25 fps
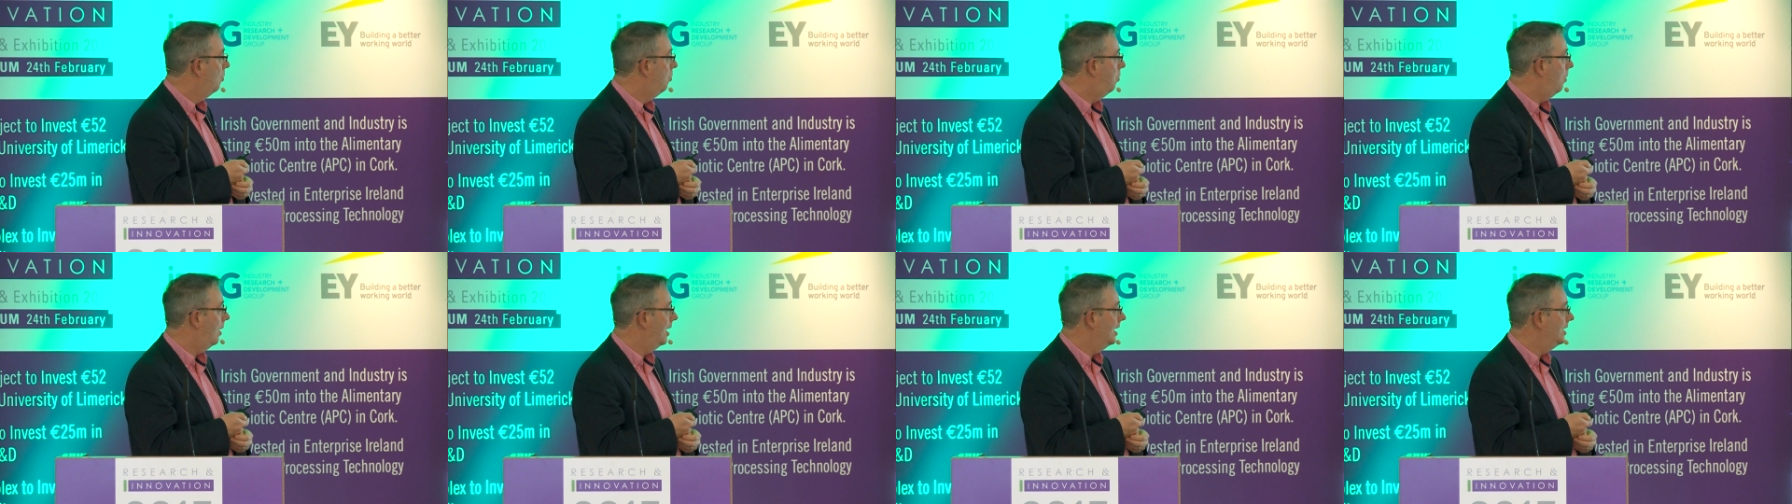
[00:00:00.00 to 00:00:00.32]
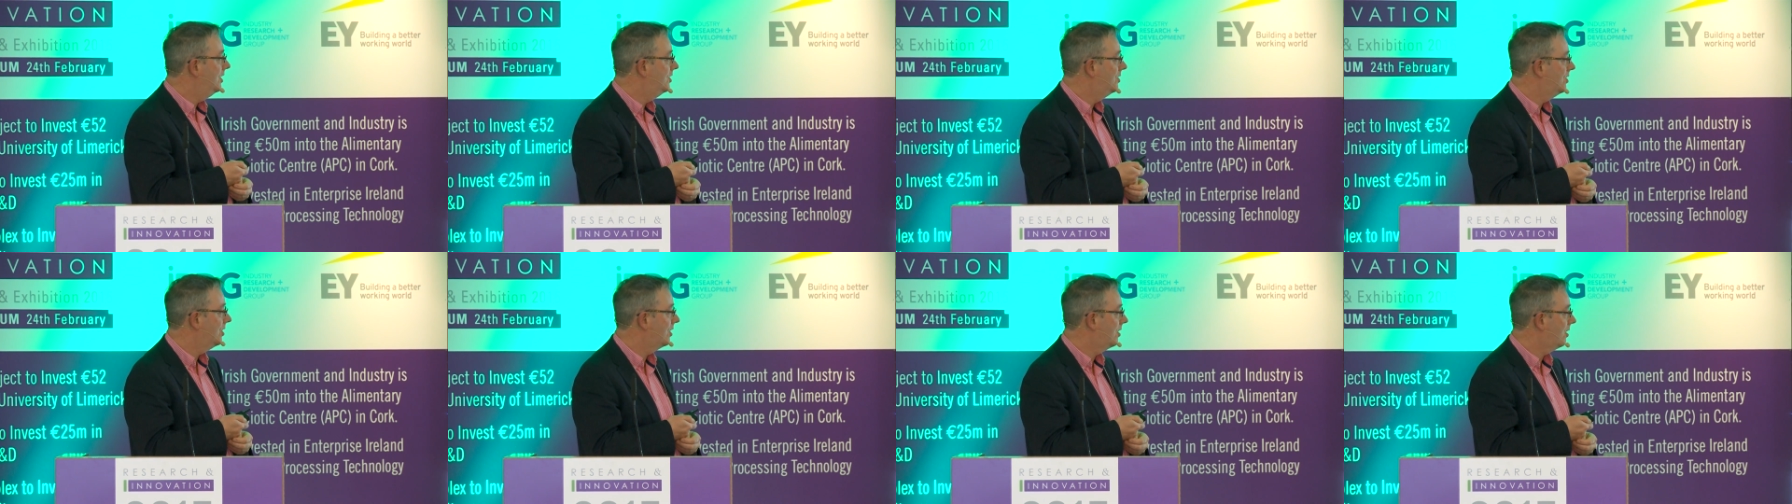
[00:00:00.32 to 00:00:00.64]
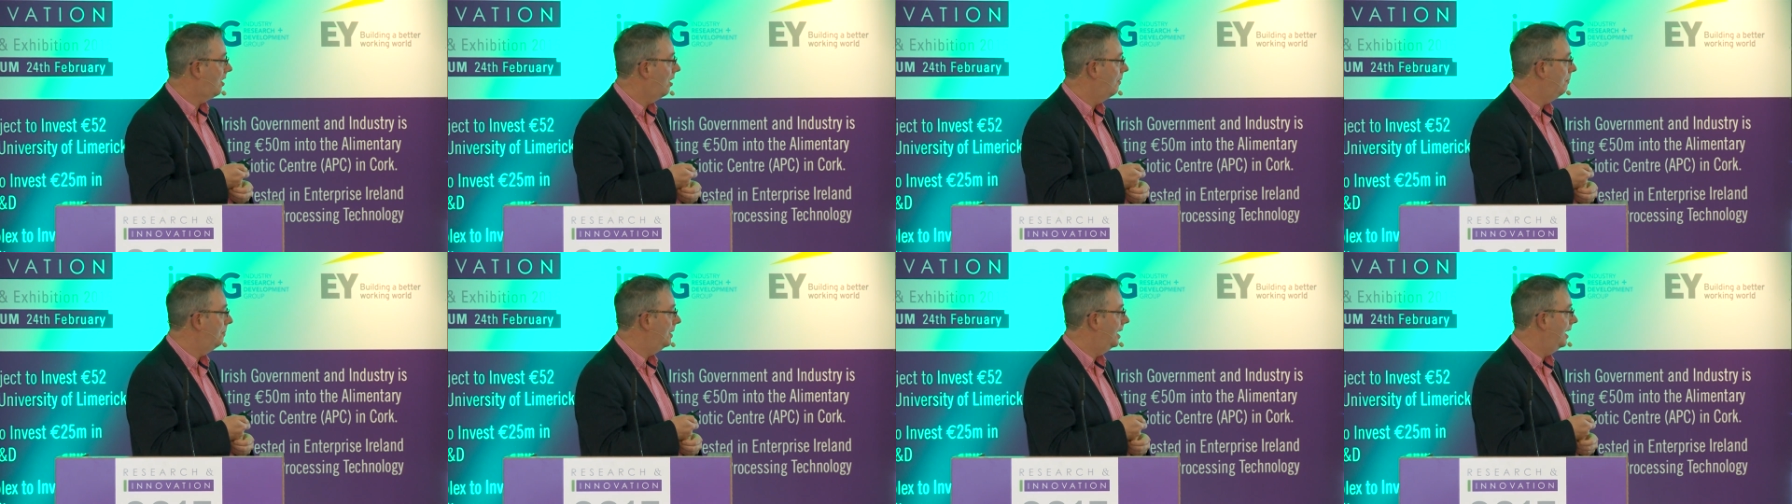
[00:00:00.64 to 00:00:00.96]
Why should a
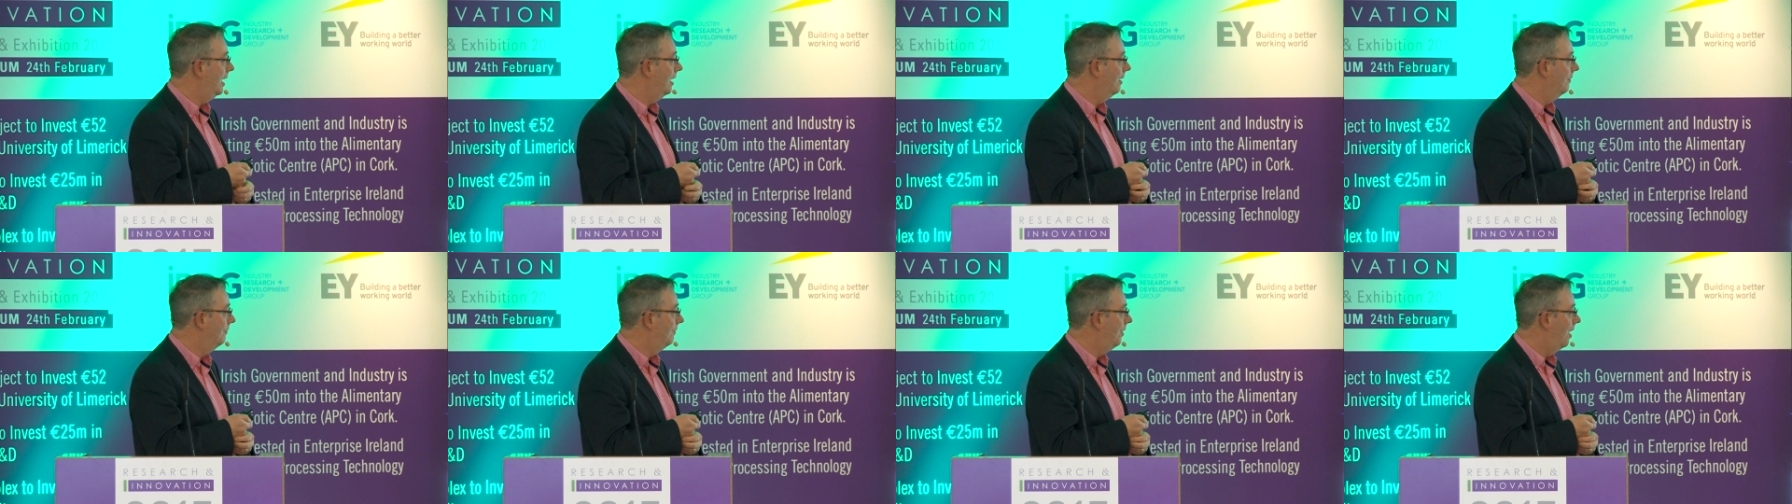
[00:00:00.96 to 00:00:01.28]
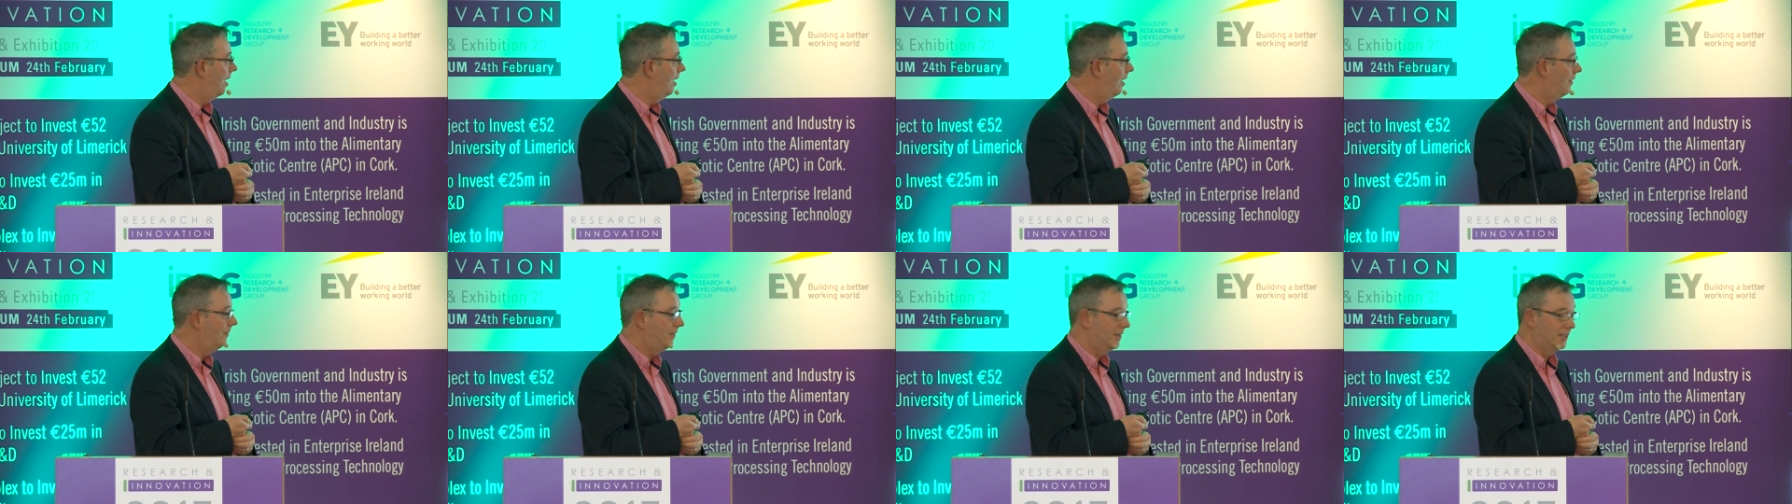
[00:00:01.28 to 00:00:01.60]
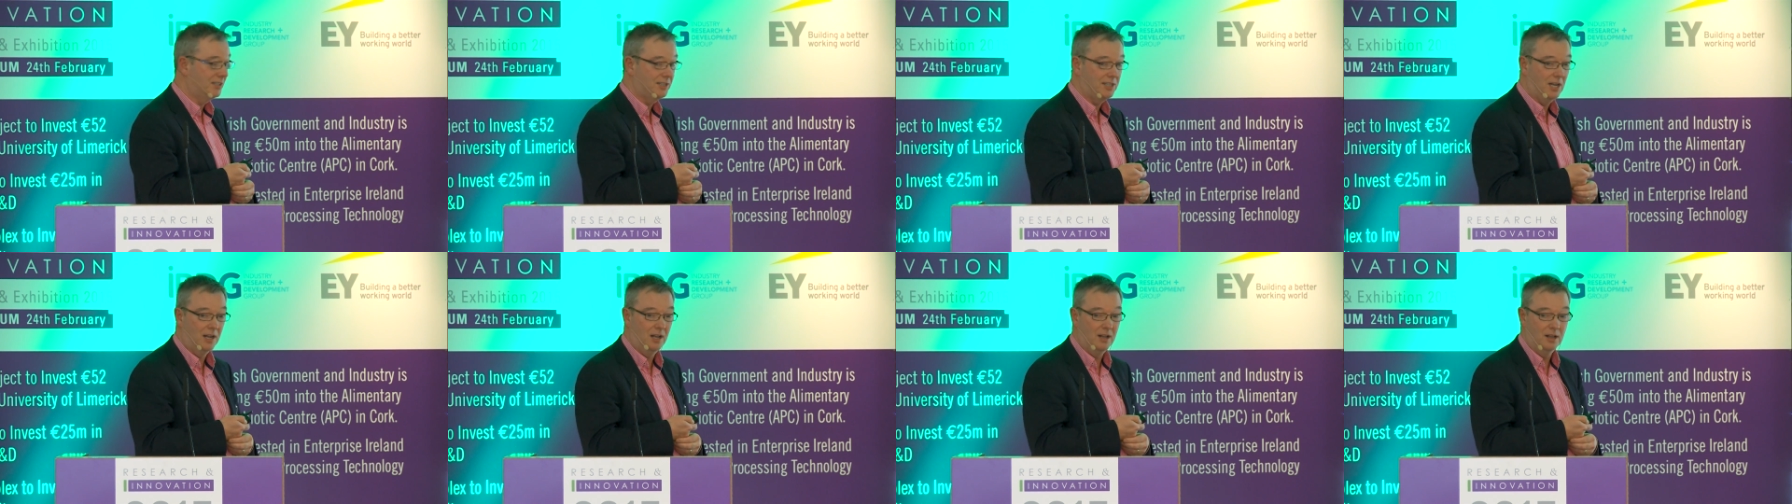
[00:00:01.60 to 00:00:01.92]
company involve
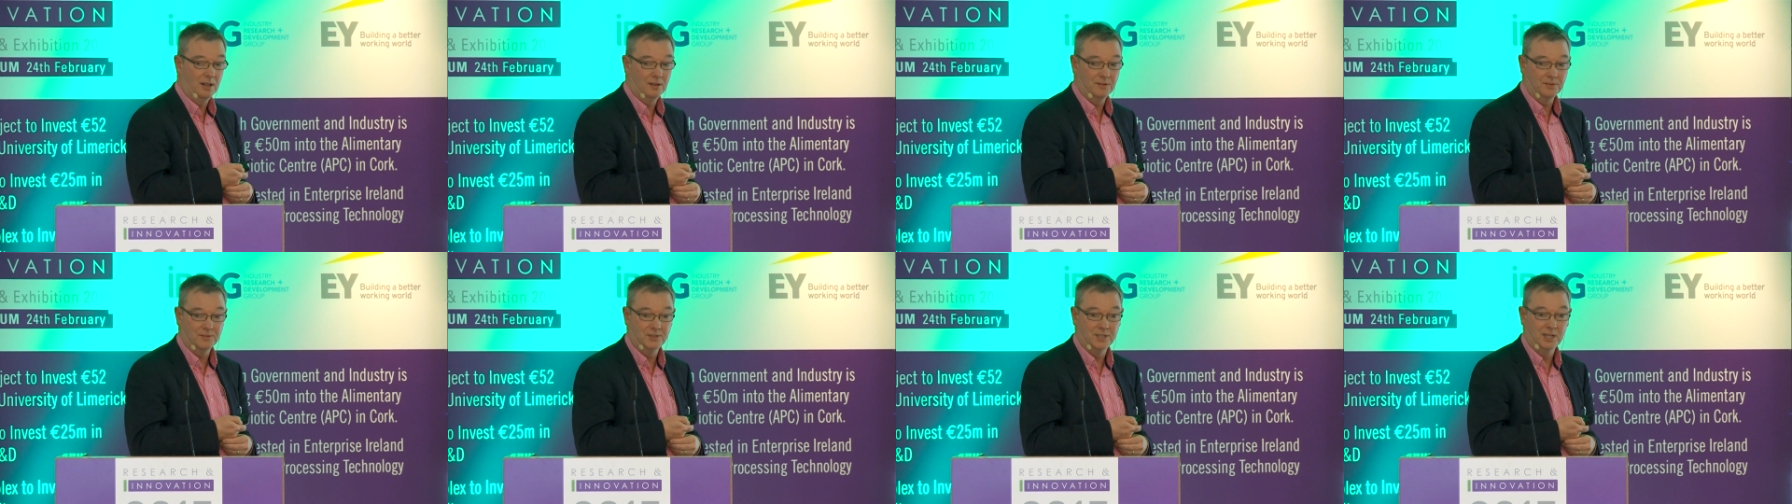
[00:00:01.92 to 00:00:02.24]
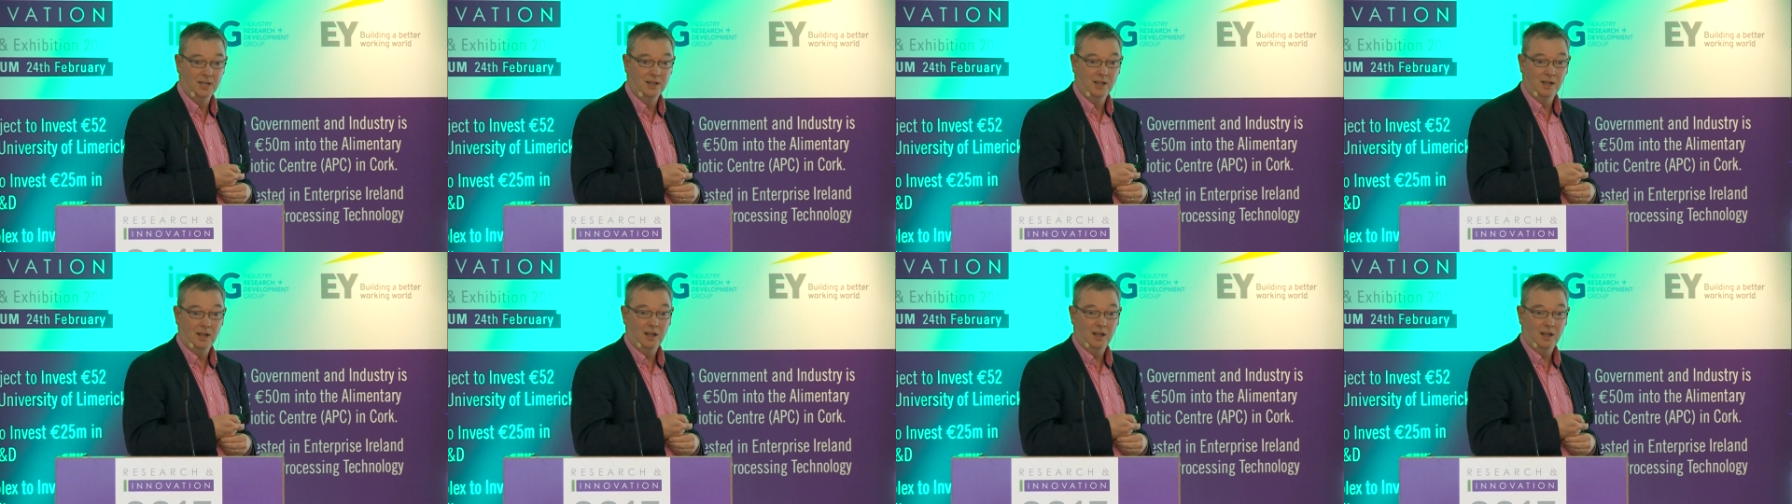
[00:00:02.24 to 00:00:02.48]
itself,